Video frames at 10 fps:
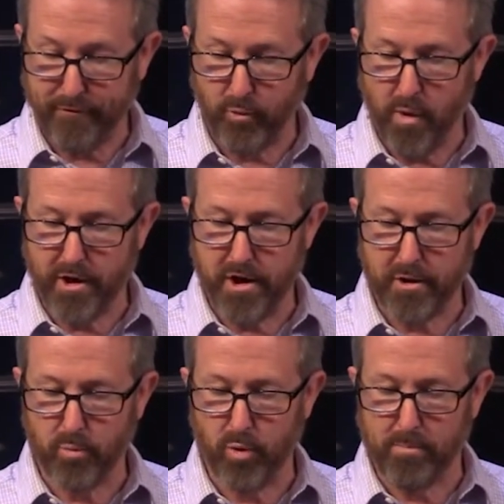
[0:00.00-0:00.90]
for one
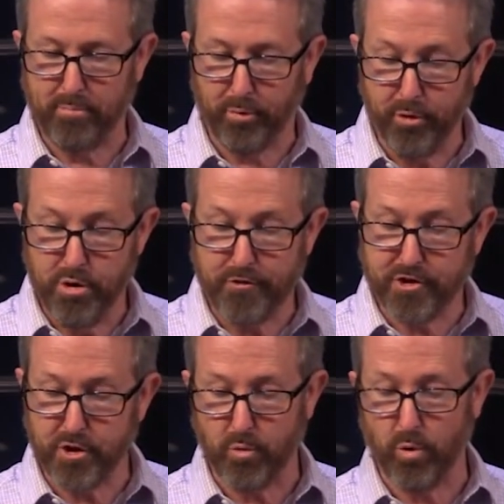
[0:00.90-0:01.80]
another will prove to
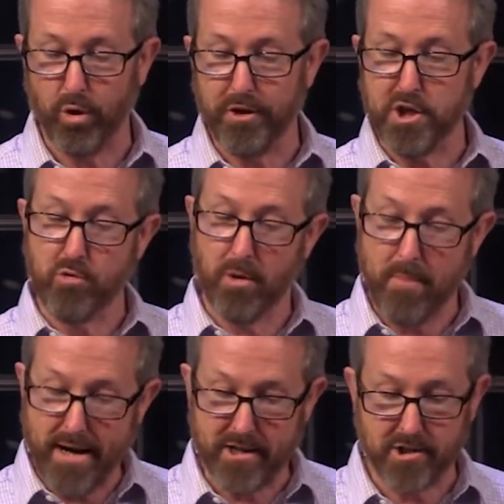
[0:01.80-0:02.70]
the world that you are
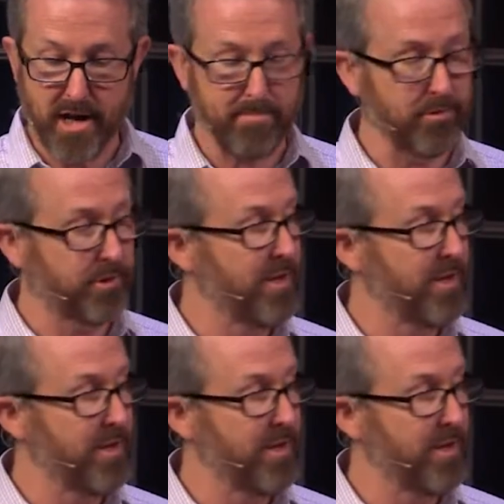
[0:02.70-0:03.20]
my disciples.